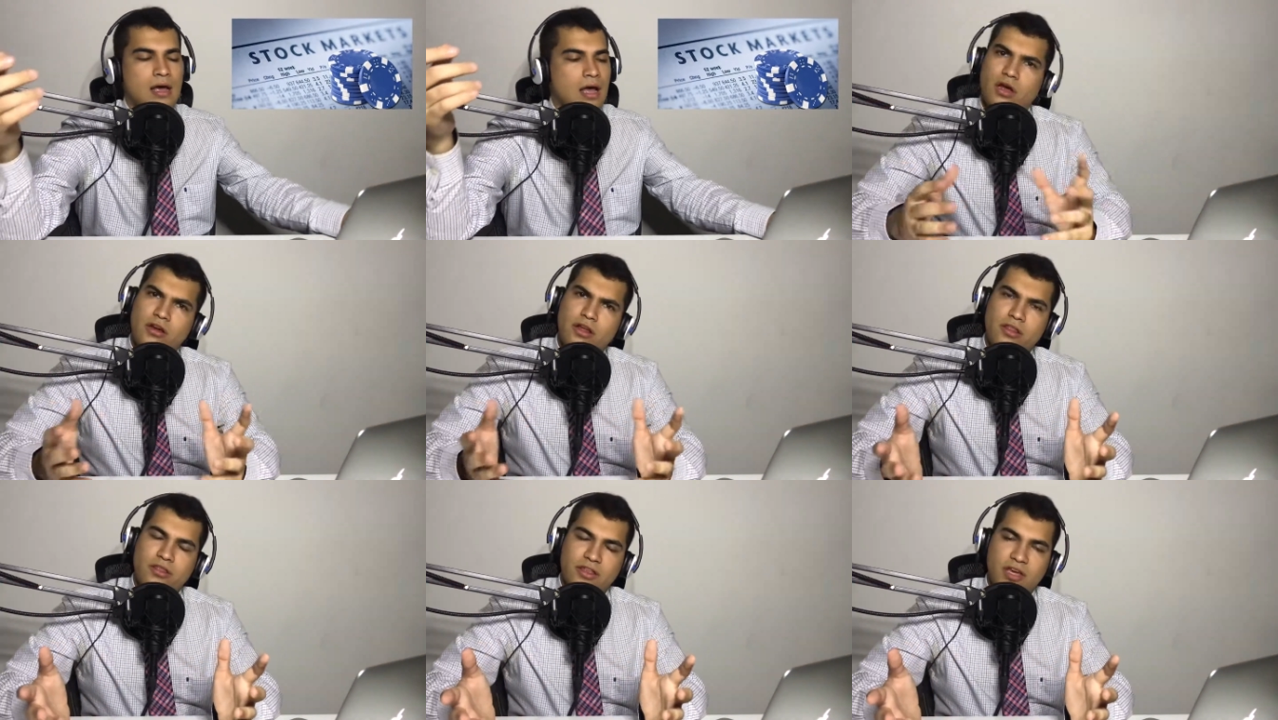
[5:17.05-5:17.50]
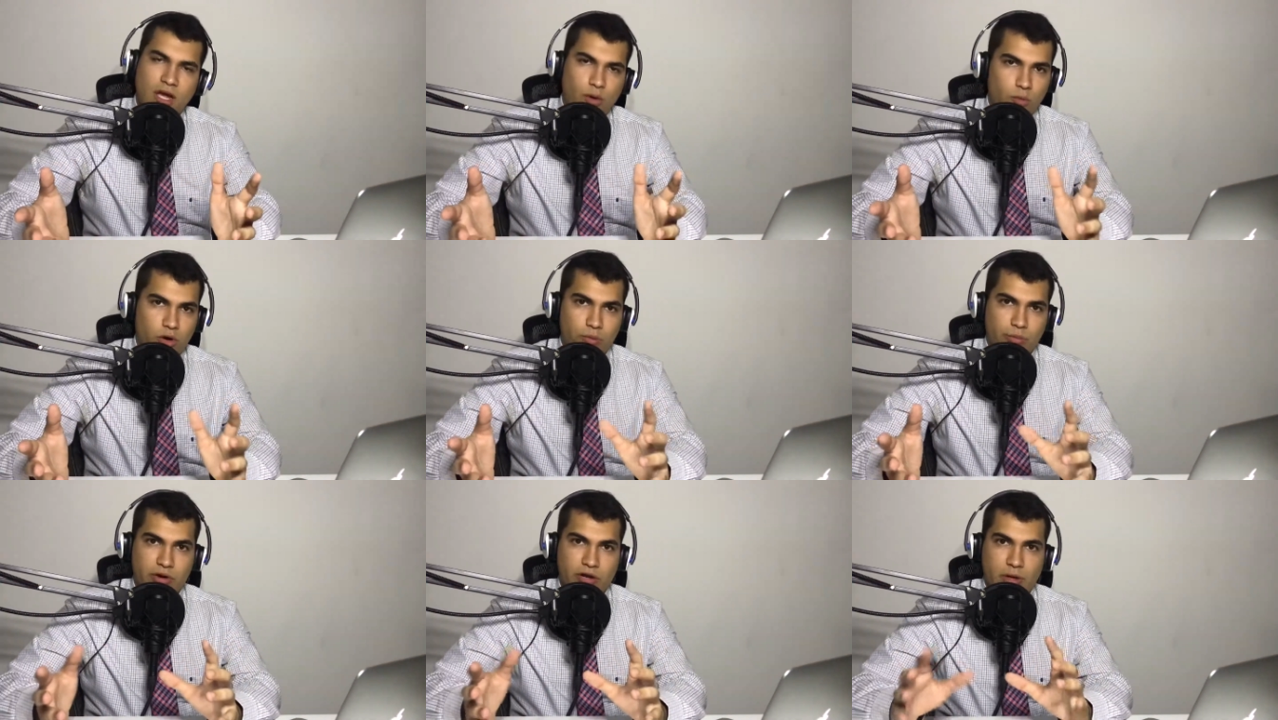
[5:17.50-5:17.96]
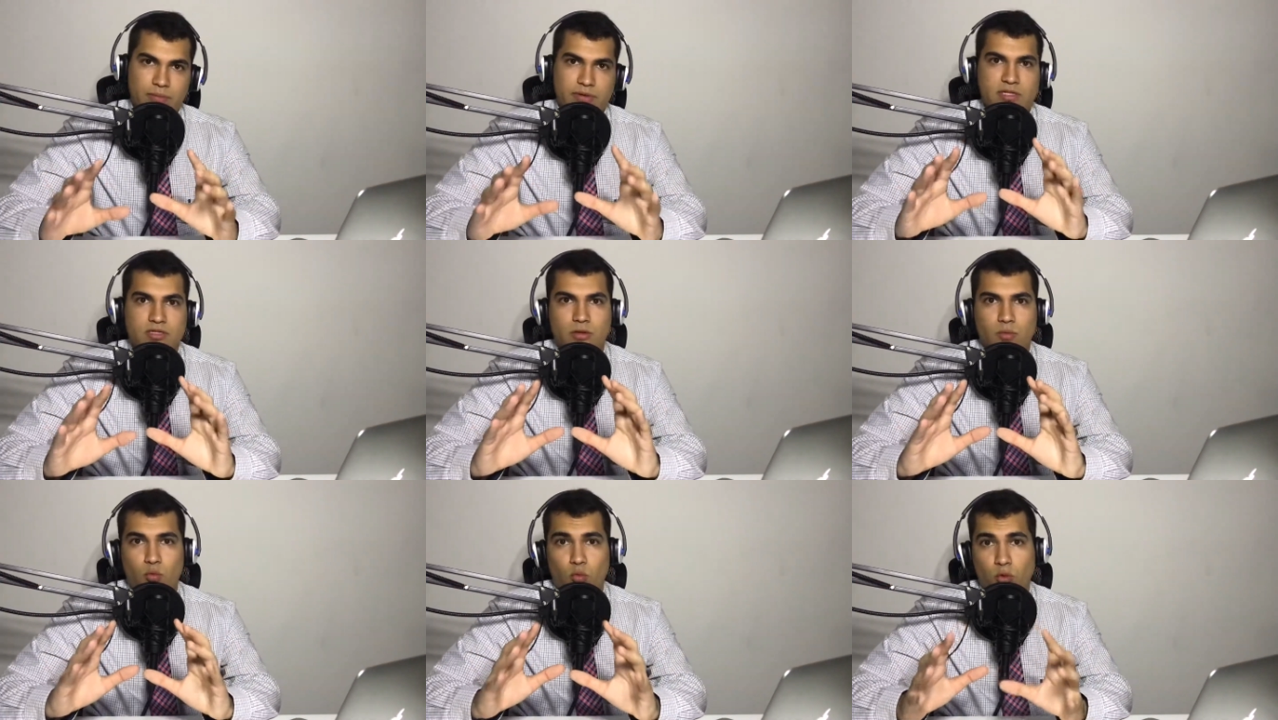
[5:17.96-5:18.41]
Another thing I want to bring up is
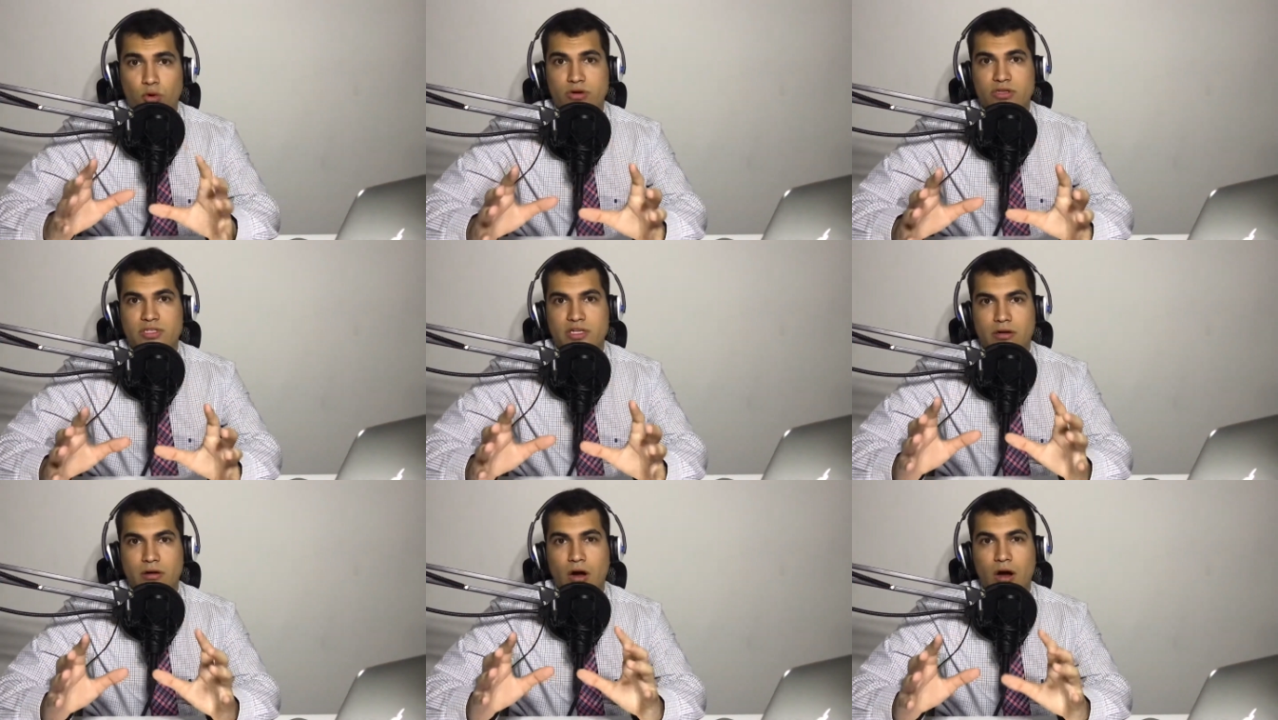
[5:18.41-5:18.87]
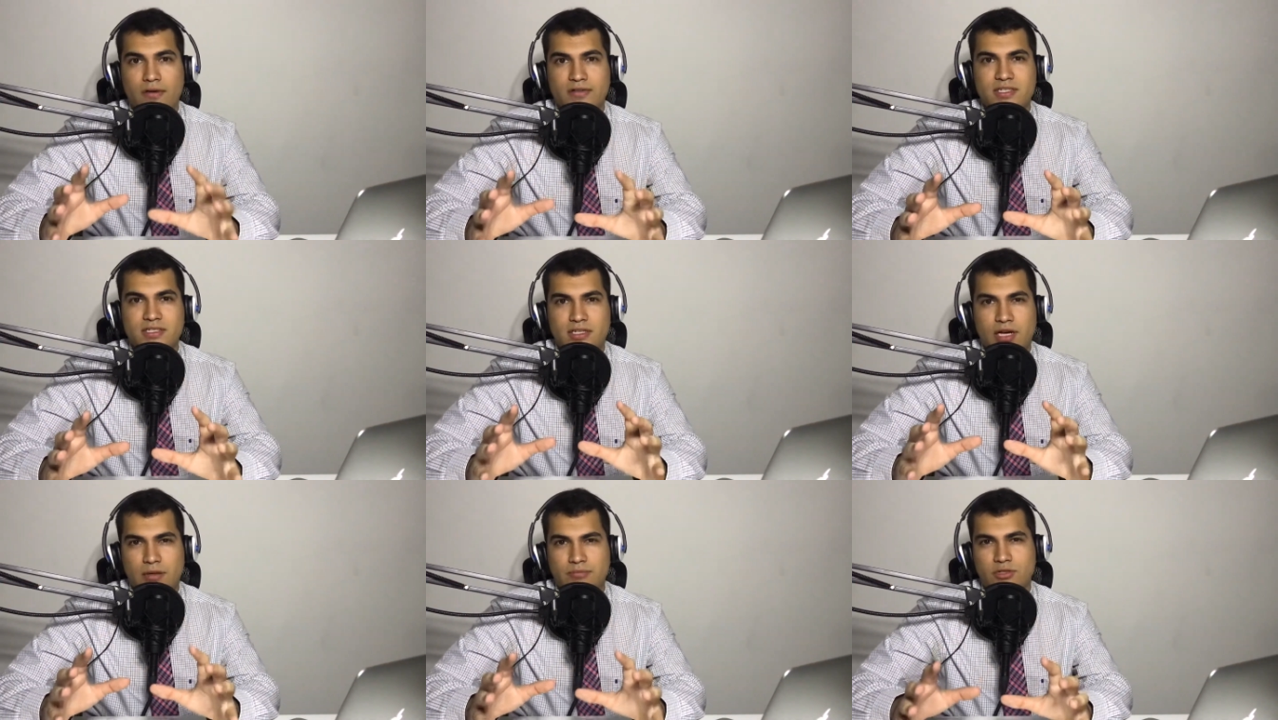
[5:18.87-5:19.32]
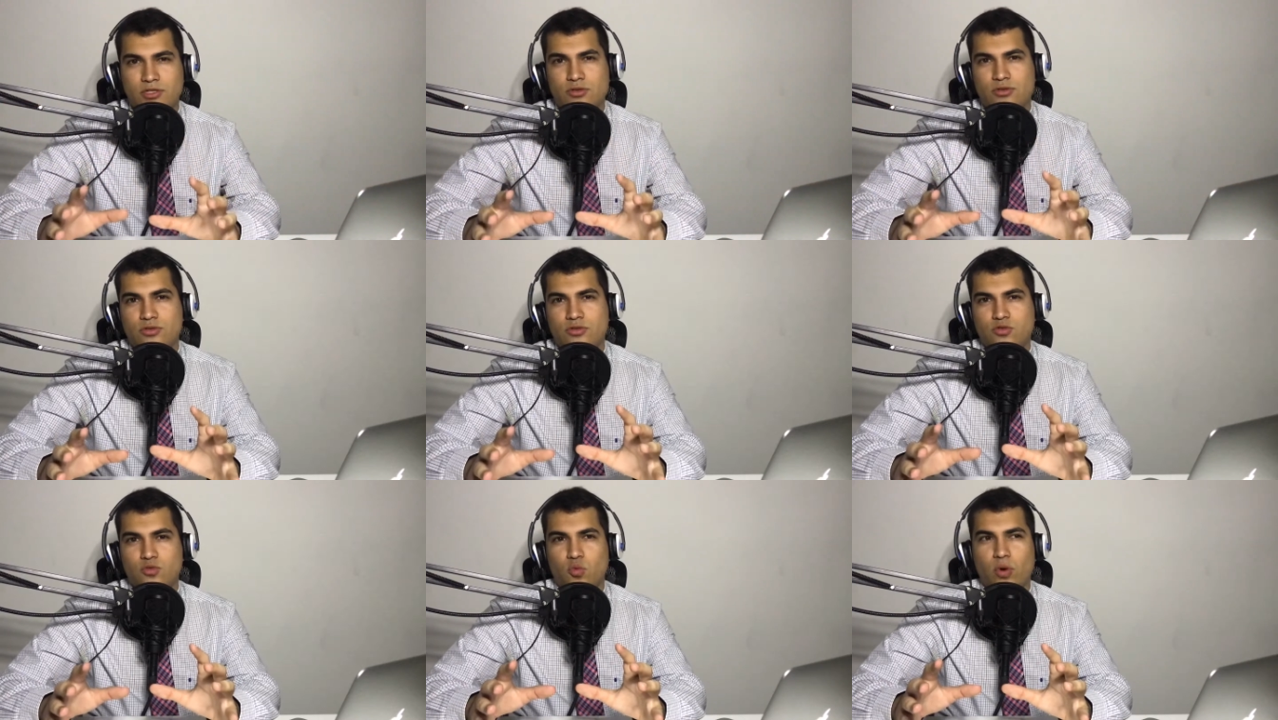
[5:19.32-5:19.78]
some words that are oftentimes
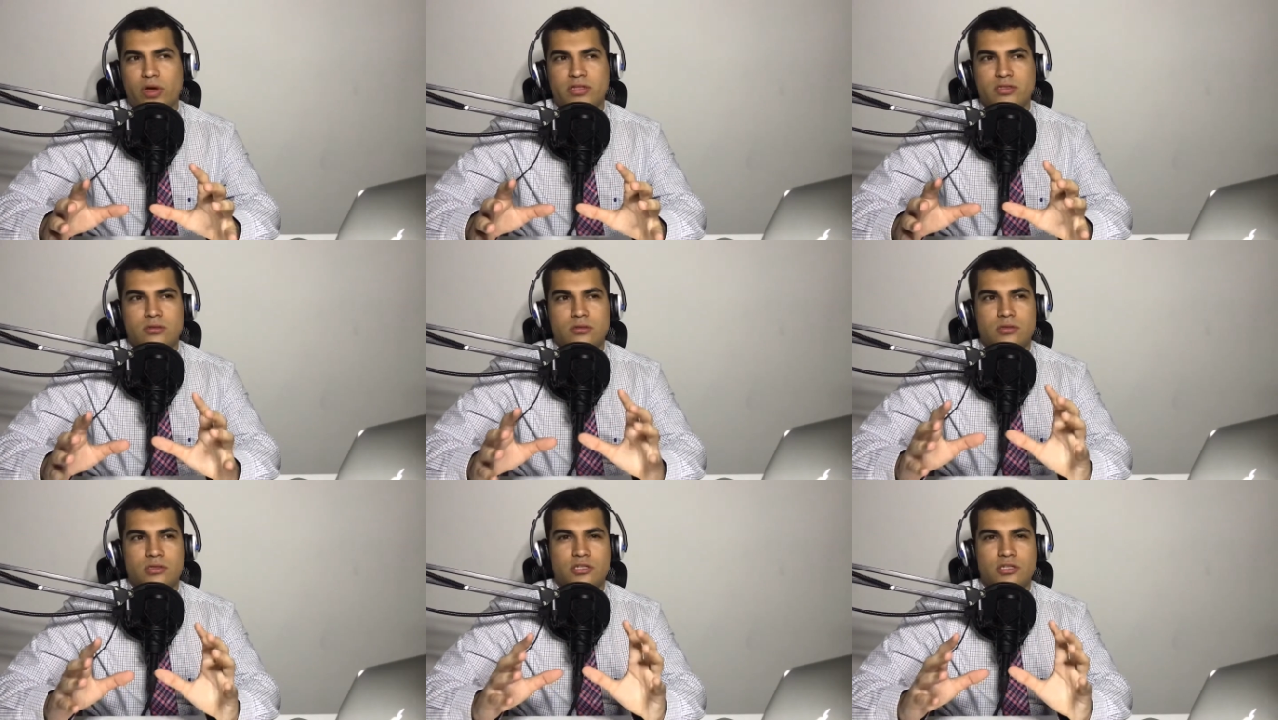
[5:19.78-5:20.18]
used when